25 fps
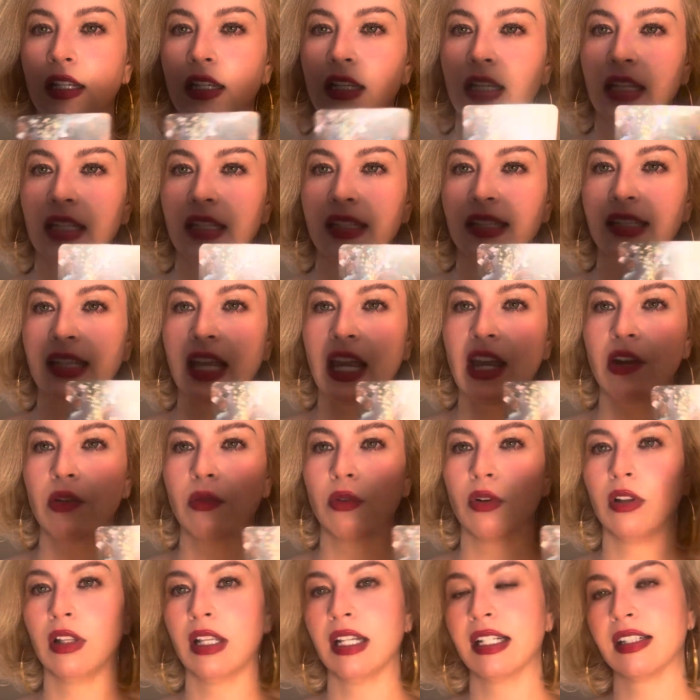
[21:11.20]

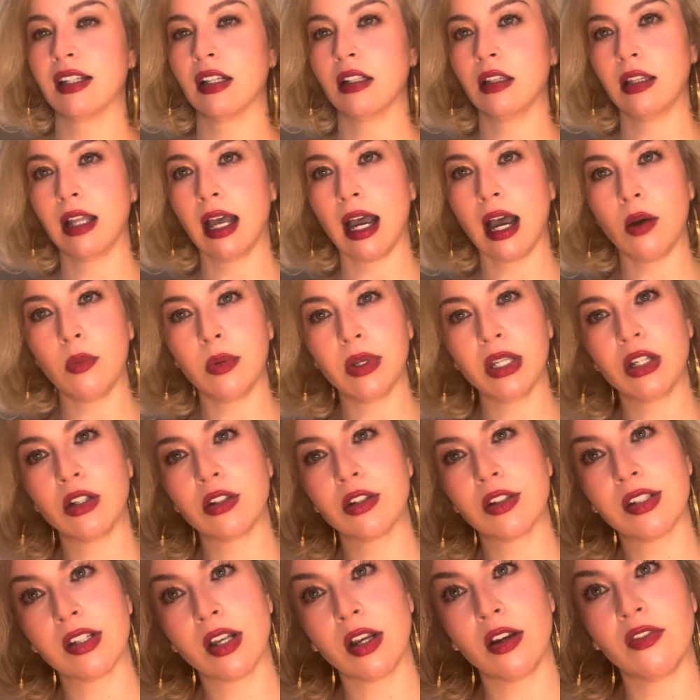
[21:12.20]
sacral. It's allowing
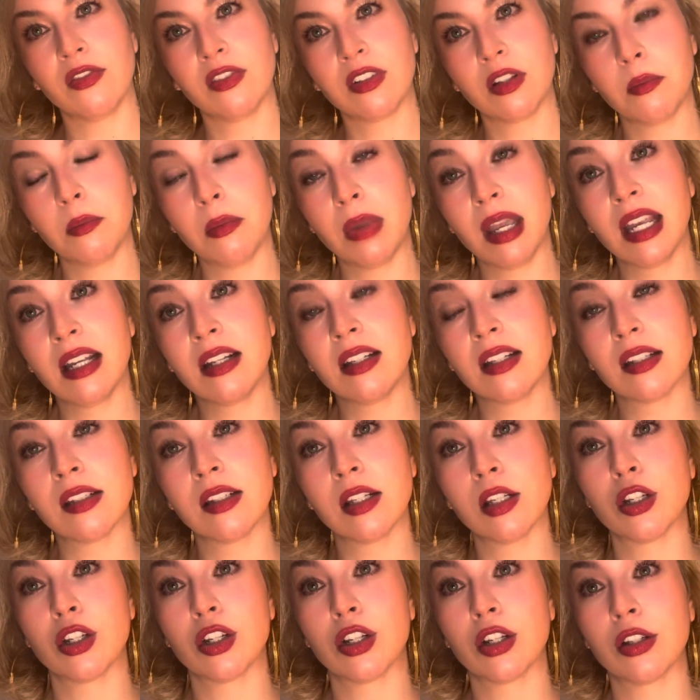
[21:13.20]
yourself to make
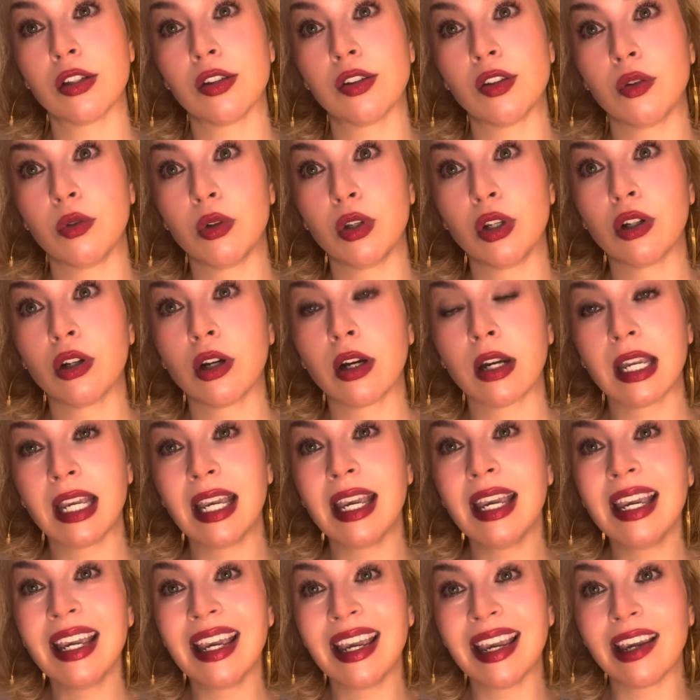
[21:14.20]
decisions. So you're a
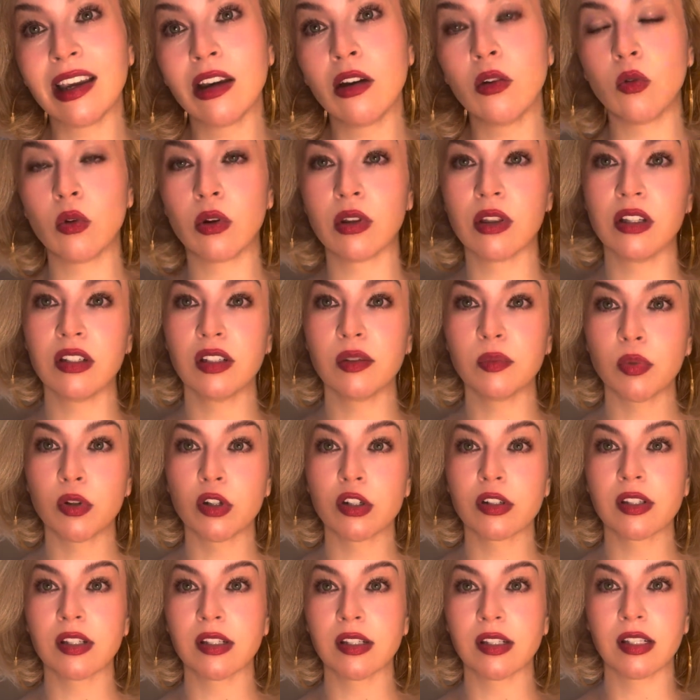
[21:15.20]
king, or this
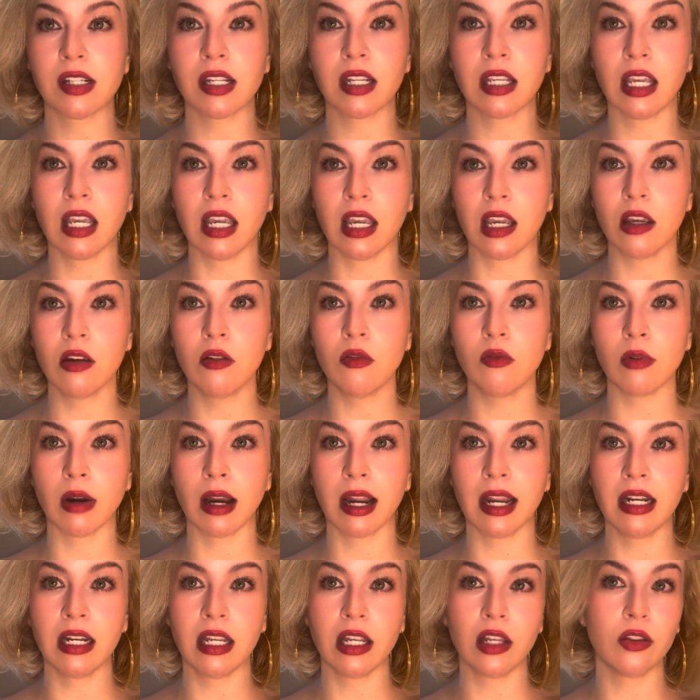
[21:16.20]
person's a king,
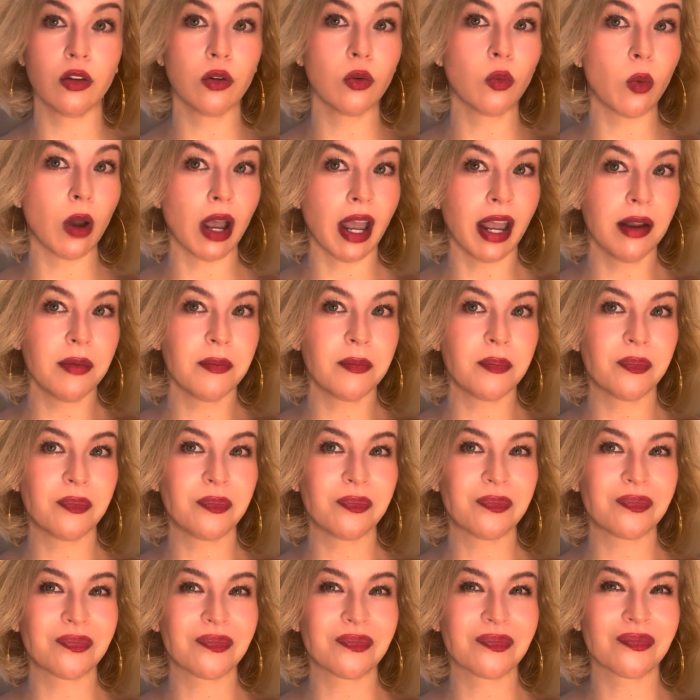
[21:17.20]
right? Either way.
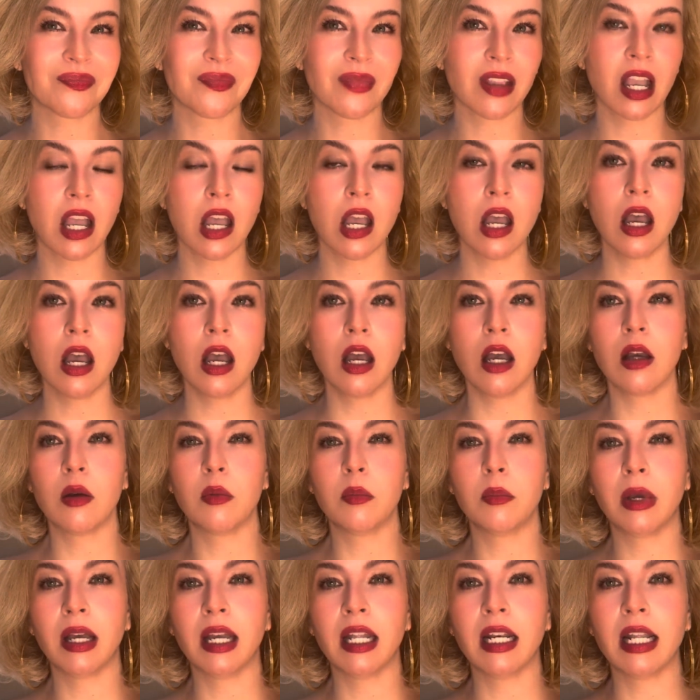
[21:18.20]

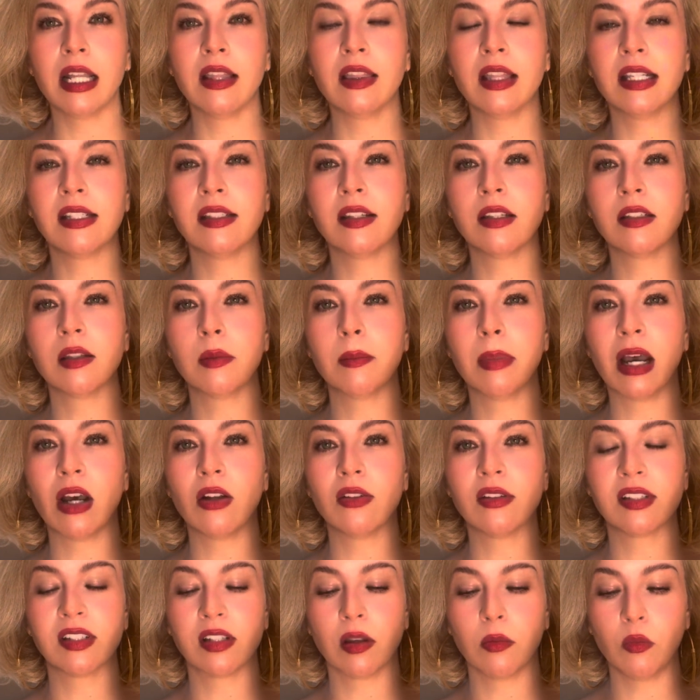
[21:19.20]
But this is
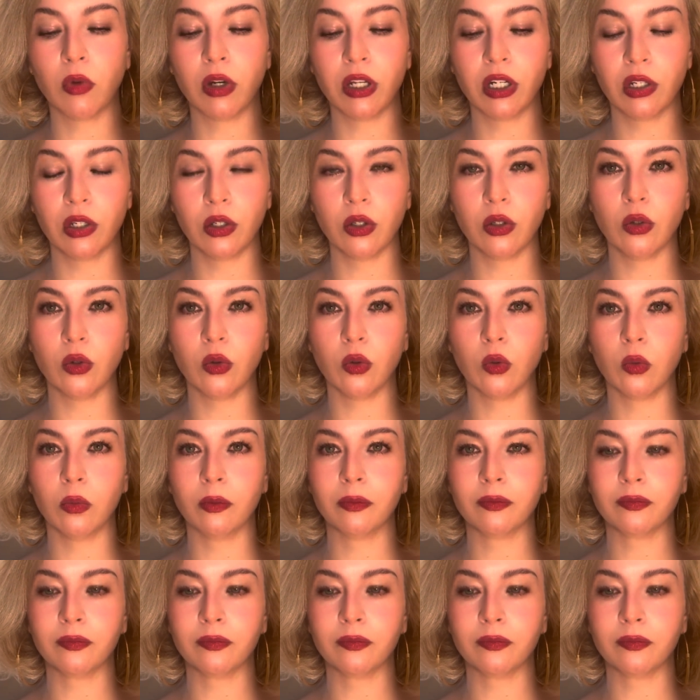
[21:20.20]
about someone who